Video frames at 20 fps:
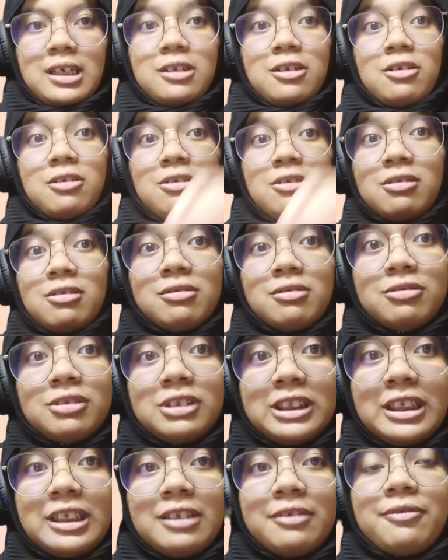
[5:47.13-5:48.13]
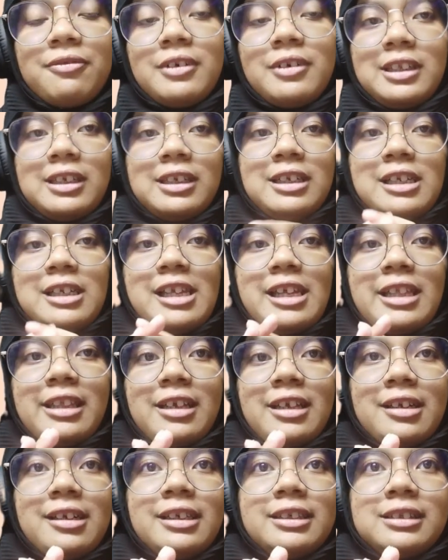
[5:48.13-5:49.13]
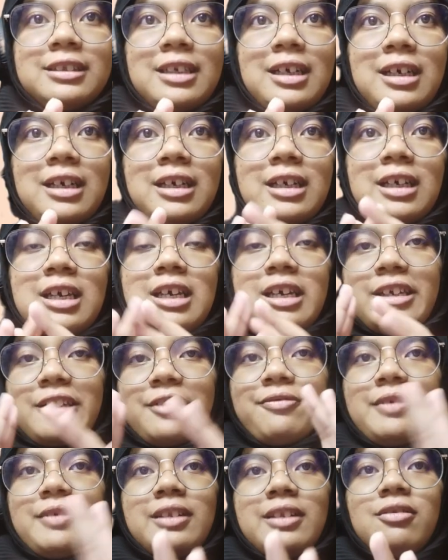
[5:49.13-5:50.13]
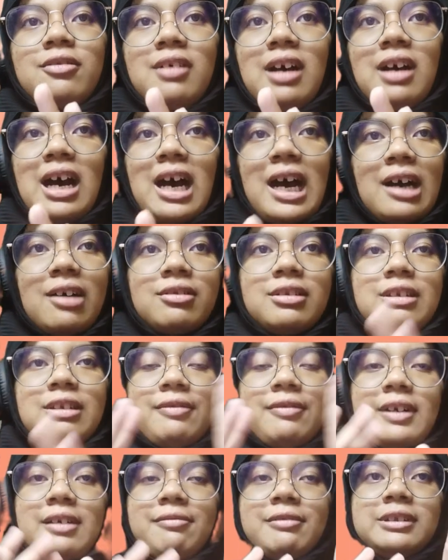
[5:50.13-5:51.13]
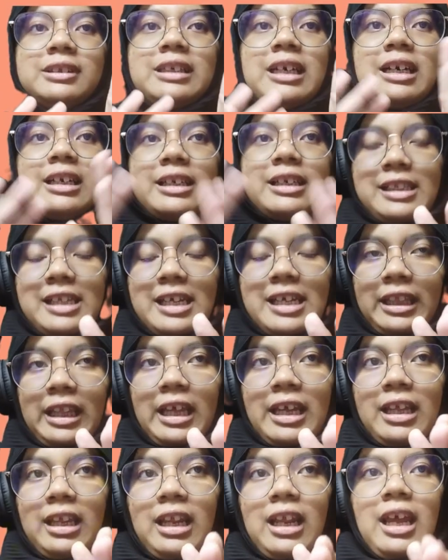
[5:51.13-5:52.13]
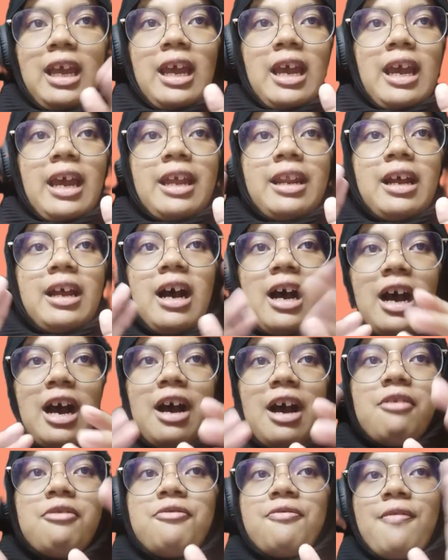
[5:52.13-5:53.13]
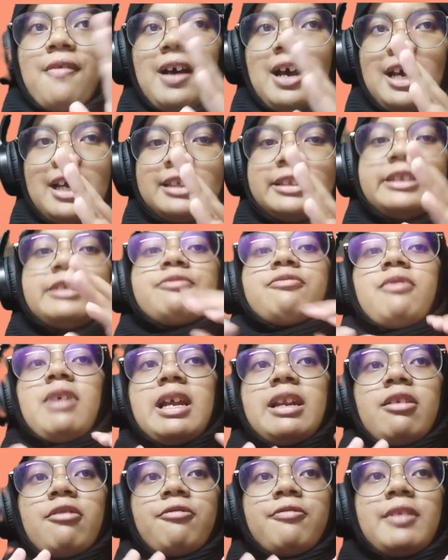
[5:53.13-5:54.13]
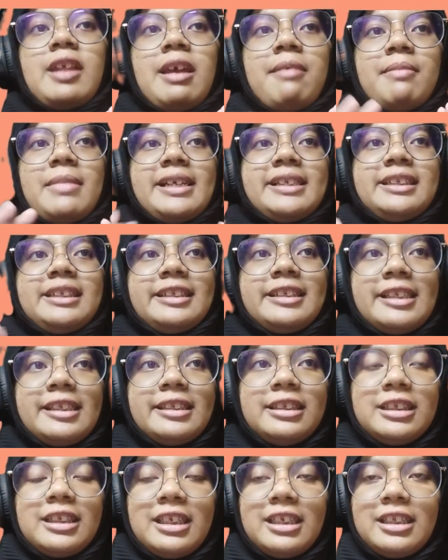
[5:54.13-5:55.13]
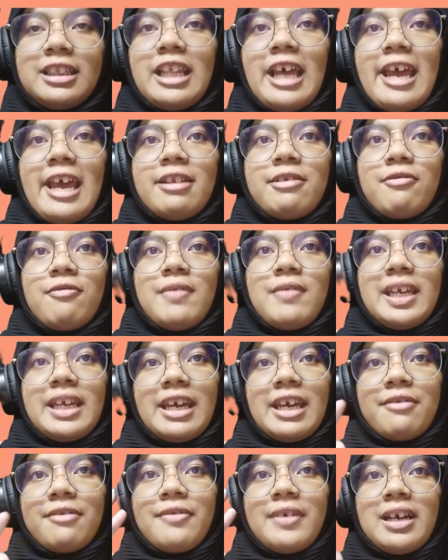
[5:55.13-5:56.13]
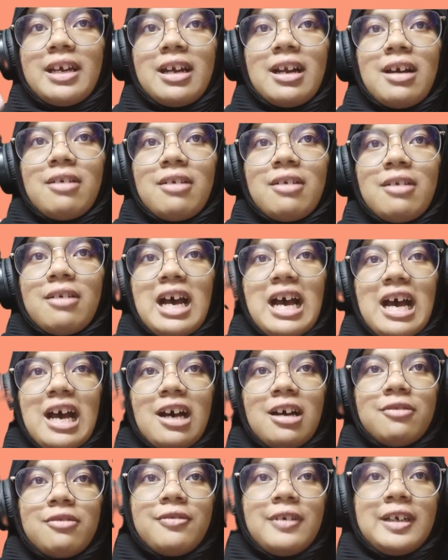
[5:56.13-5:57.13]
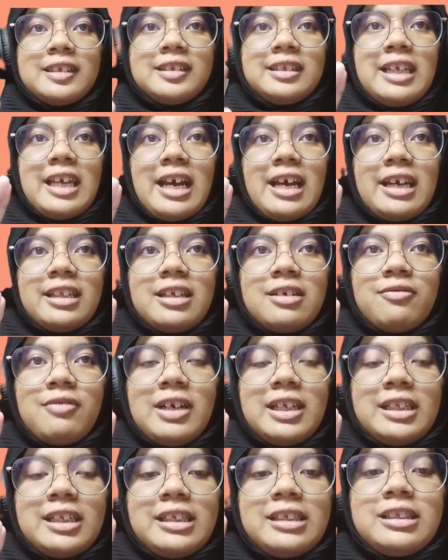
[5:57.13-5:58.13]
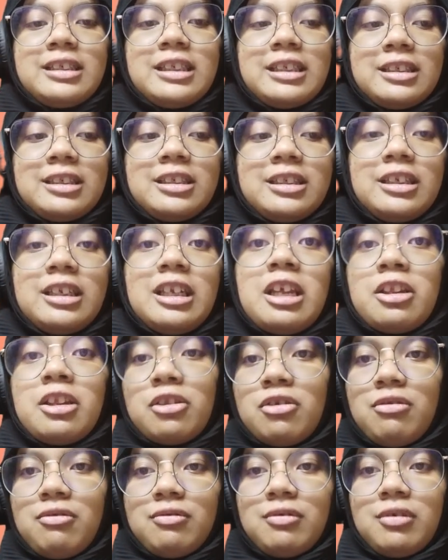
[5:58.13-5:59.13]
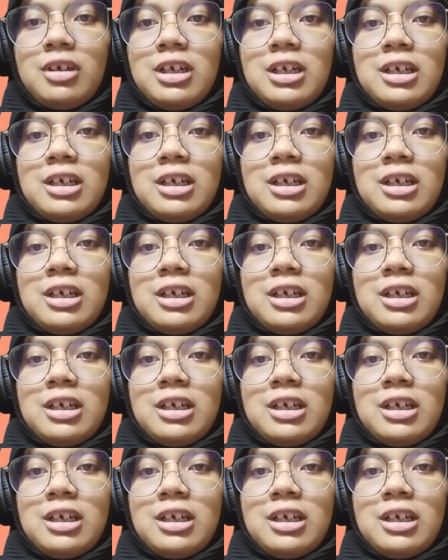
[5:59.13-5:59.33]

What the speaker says: The conclusion for the related rates are, if we know how the variables are related and how fast one of them is changing, then we can figure out how fast the other one is changing too.